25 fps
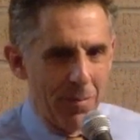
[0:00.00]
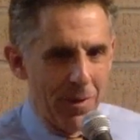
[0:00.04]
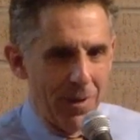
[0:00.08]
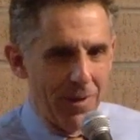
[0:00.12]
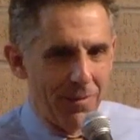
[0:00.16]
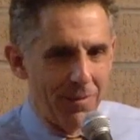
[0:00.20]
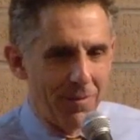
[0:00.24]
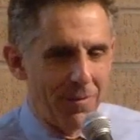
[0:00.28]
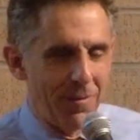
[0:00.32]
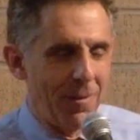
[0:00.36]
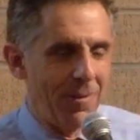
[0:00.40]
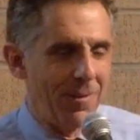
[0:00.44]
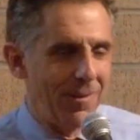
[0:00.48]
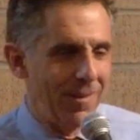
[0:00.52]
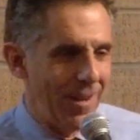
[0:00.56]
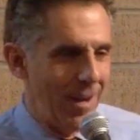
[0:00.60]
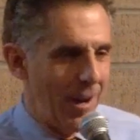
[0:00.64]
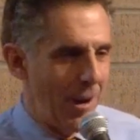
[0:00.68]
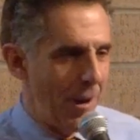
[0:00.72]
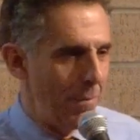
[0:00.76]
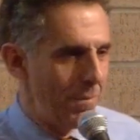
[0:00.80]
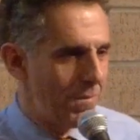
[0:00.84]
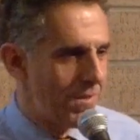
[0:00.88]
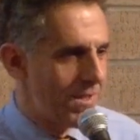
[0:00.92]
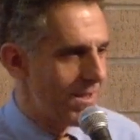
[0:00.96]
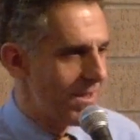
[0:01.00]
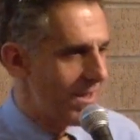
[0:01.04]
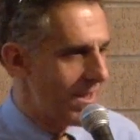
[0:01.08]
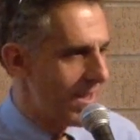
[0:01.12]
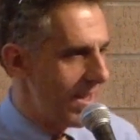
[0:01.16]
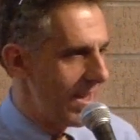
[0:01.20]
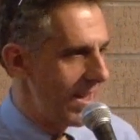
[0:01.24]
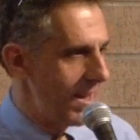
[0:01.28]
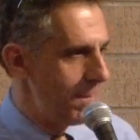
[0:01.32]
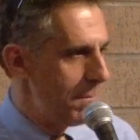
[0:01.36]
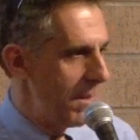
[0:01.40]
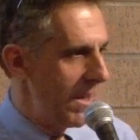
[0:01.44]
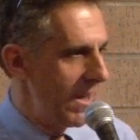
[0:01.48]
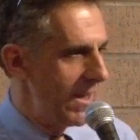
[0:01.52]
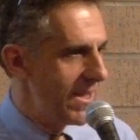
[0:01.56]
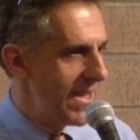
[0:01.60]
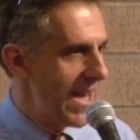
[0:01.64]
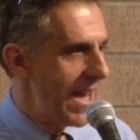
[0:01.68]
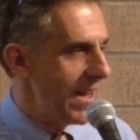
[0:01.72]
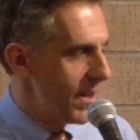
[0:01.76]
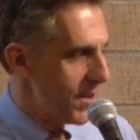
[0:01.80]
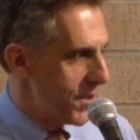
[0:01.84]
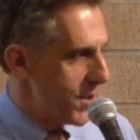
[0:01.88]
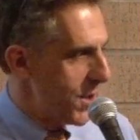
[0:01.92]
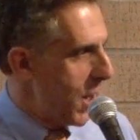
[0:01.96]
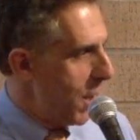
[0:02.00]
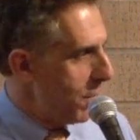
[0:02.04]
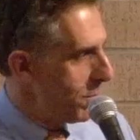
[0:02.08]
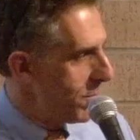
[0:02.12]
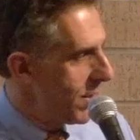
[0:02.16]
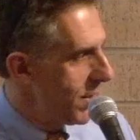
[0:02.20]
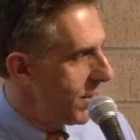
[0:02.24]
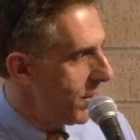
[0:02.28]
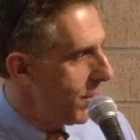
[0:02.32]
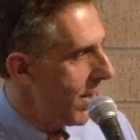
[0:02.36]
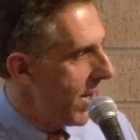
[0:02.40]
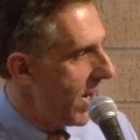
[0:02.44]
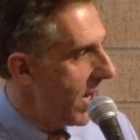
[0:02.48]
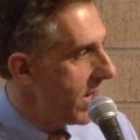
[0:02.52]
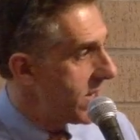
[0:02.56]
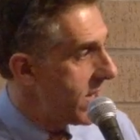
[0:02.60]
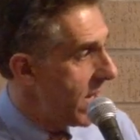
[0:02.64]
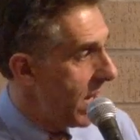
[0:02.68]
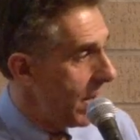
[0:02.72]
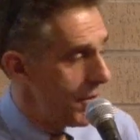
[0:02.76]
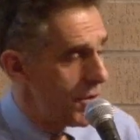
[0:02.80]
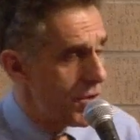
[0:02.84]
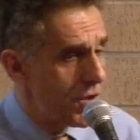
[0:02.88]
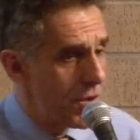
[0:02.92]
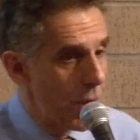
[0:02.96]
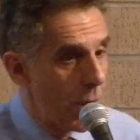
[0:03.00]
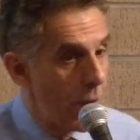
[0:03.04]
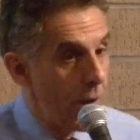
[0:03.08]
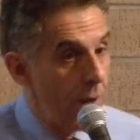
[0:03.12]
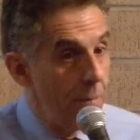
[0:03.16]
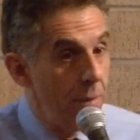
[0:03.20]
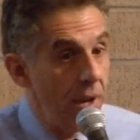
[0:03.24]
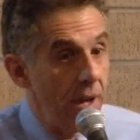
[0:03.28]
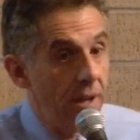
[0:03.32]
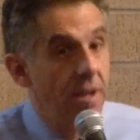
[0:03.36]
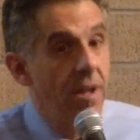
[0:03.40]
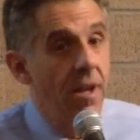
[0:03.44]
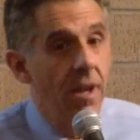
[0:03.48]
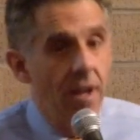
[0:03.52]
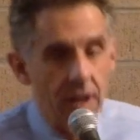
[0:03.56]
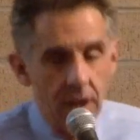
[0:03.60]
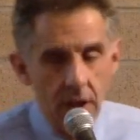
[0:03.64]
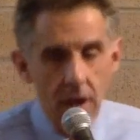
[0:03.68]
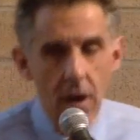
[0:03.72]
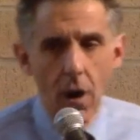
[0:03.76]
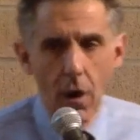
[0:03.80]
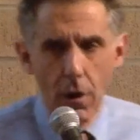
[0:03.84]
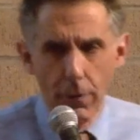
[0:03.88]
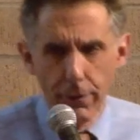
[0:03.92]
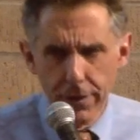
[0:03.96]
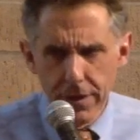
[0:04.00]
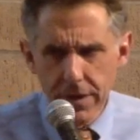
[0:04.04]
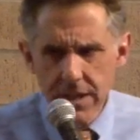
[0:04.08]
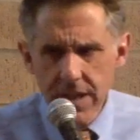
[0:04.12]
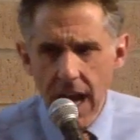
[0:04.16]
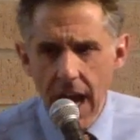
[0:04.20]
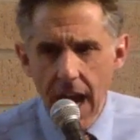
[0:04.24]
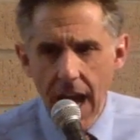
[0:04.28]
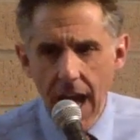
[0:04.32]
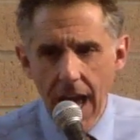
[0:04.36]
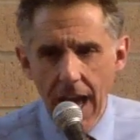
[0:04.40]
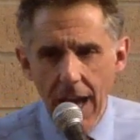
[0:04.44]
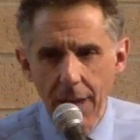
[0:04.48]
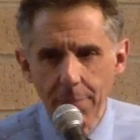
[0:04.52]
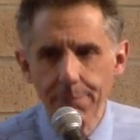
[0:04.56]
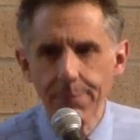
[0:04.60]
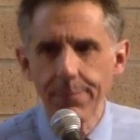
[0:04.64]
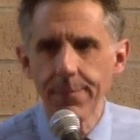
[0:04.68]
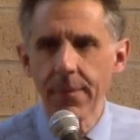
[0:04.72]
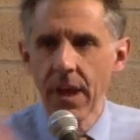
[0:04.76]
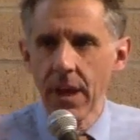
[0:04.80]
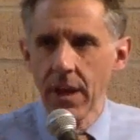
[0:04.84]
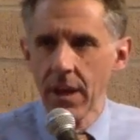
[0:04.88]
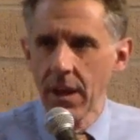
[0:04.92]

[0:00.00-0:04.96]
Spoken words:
and it's going to be telescoped in the way I tell the story, but over time,